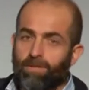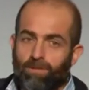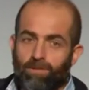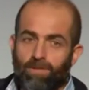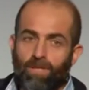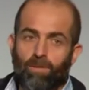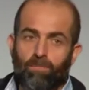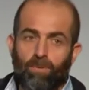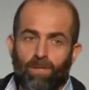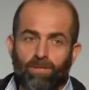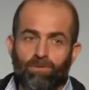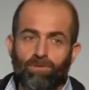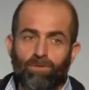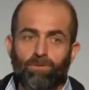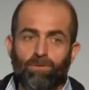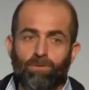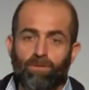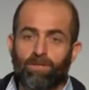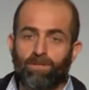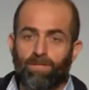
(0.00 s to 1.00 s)
New South Wales,
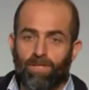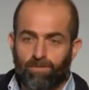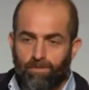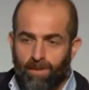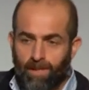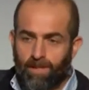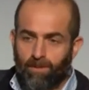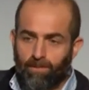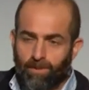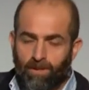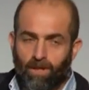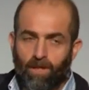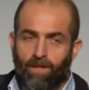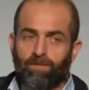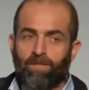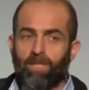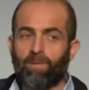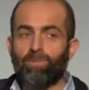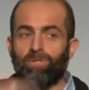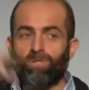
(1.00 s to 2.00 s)
Victoria and Tasmania. We kind of
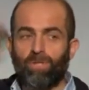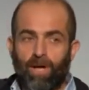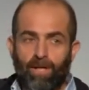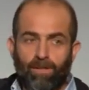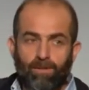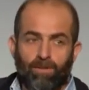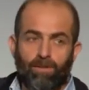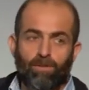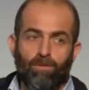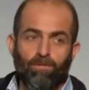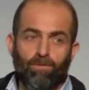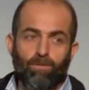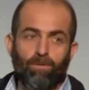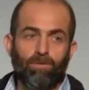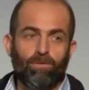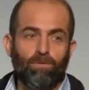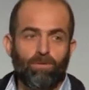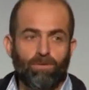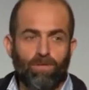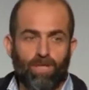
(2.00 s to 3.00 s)
keep cycling
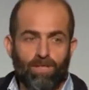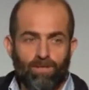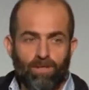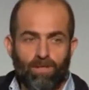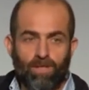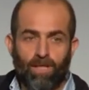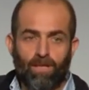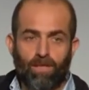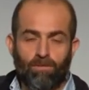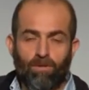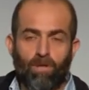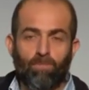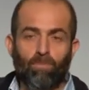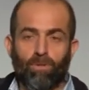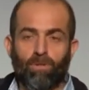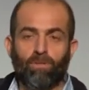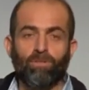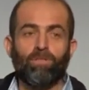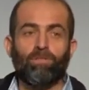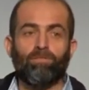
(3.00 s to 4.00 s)
through, testing out the
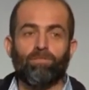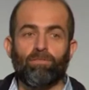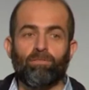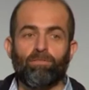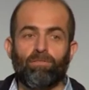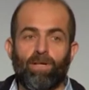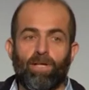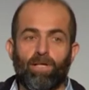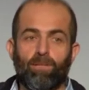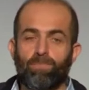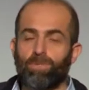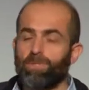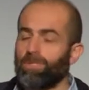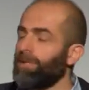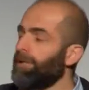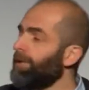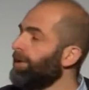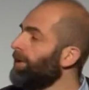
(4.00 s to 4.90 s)
robot on different farms.